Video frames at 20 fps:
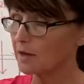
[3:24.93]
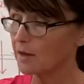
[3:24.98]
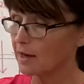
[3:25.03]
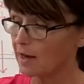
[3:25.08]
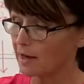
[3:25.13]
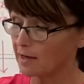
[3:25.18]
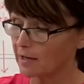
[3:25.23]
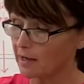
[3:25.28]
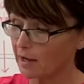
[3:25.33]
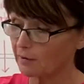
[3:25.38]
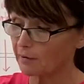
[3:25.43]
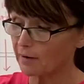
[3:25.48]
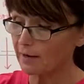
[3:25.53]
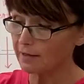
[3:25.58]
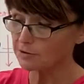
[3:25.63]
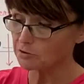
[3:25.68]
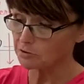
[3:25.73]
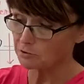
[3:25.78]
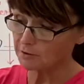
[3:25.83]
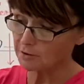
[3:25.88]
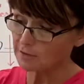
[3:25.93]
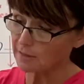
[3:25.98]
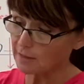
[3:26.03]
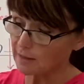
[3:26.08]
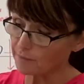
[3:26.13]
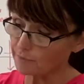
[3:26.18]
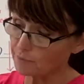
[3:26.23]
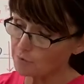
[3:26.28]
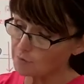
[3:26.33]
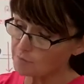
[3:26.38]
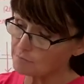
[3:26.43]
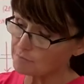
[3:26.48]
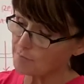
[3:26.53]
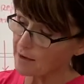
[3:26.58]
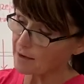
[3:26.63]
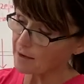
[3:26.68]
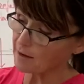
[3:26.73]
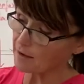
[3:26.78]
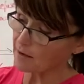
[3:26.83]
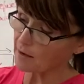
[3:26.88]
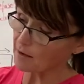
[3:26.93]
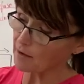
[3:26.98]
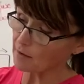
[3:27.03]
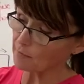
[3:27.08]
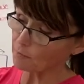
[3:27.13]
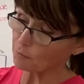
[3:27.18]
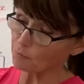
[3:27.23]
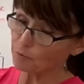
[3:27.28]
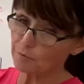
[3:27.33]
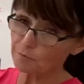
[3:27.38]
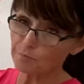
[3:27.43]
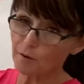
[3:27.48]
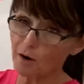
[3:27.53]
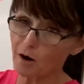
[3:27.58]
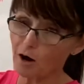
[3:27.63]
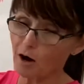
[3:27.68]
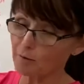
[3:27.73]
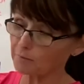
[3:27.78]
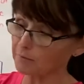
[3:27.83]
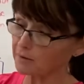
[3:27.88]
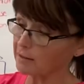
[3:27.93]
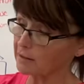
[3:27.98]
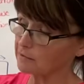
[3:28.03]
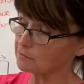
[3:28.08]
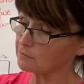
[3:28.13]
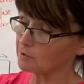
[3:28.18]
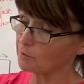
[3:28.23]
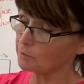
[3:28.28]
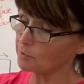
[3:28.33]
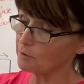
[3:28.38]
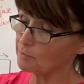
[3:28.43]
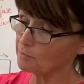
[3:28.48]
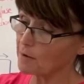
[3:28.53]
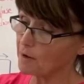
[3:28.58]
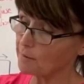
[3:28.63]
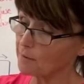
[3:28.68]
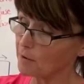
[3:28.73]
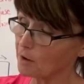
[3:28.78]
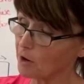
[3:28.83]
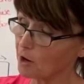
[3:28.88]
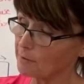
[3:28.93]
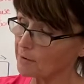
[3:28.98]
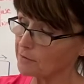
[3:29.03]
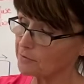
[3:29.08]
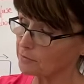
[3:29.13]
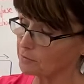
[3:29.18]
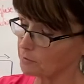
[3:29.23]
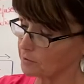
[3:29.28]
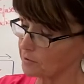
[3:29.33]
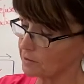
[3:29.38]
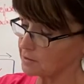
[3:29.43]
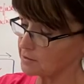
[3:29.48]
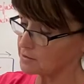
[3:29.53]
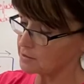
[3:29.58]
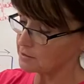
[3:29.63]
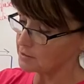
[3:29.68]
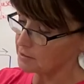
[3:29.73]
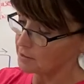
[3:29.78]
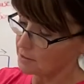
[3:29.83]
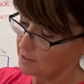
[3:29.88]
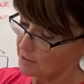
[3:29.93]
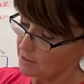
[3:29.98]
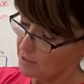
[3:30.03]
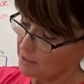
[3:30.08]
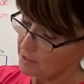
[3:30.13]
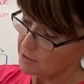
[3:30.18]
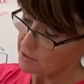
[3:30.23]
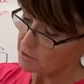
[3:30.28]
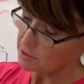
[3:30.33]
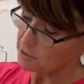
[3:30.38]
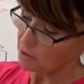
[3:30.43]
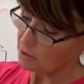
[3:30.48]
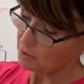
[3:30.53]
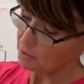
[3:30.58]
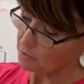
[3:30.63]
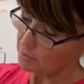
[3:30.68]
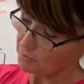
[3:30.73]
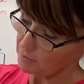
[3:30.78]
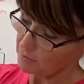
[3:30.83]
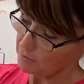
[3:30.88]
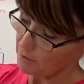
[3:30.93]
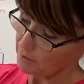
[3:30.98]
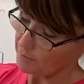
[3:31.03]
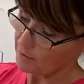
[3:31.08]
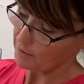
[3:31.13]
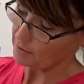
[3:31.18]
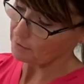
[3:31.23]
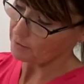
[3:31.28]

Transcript: and how I do it, I put my uh, one palm length. So I put my palm at the wrist. So about